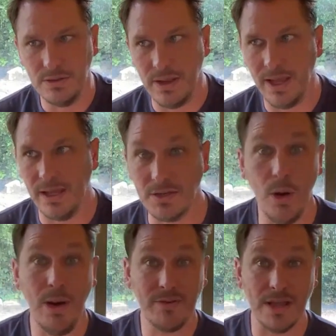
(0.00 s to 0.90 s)
and oh,
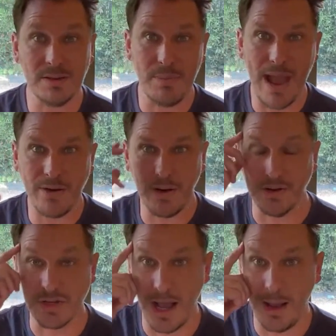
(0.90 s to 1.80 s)
I've got some background
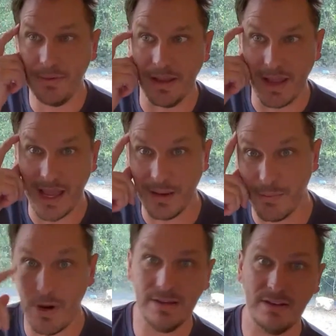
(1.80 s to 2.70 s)
jobs. Like I can
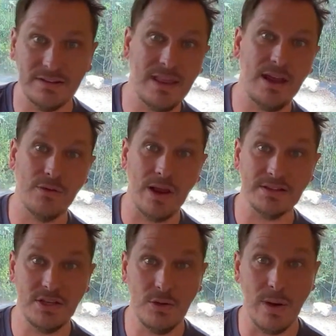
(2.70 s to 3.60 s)
process that over
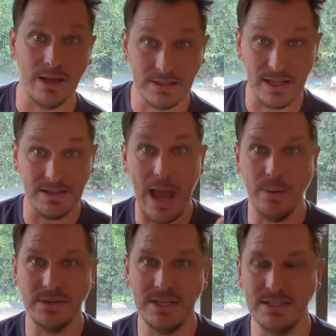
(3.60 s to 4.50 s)
SQS. Like that
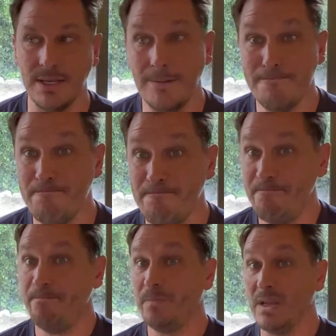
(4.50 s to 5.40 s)
was easy.
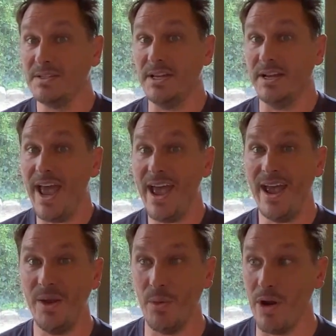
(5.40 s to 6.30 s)

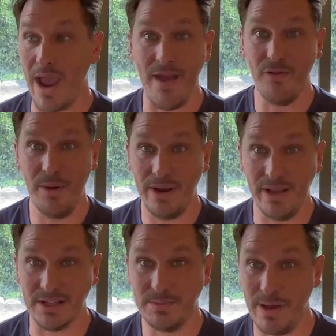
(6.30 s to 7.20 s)
Today, where everybody
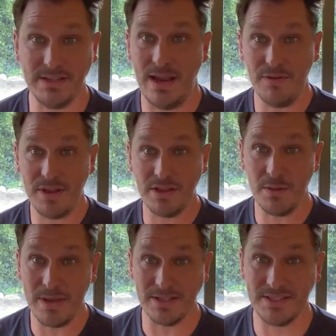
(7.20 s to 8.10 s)
expects everything to
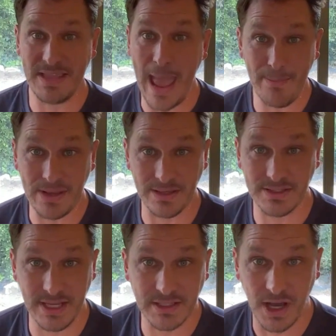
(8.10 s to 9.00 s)
be as snappy as
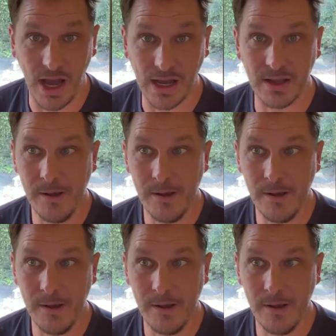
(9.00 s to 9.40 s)
TikTok,